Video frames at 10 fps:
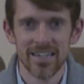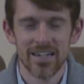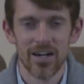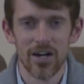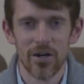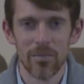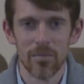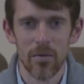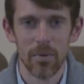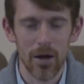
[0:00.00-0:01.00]
um,
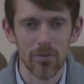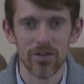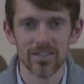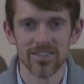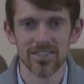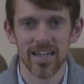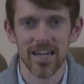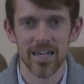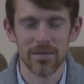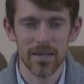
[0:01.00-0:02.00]
about this,
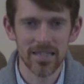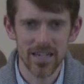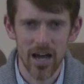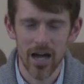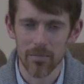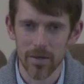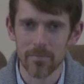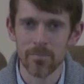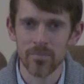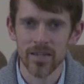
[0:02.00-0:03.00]
and he made the comment
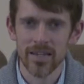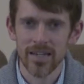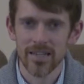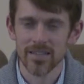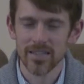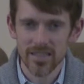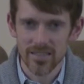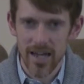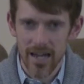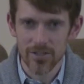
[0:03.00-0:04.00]
that this
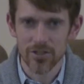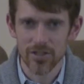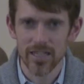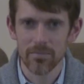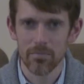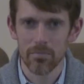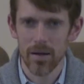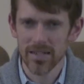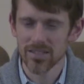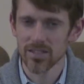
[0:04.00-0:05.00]
is actually
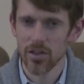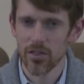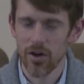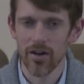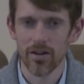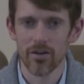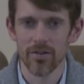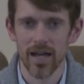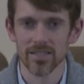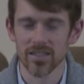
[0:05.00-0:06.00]
best thought of
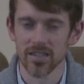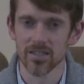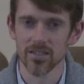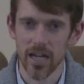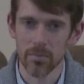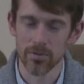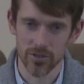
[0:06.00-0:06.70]
as the disciples'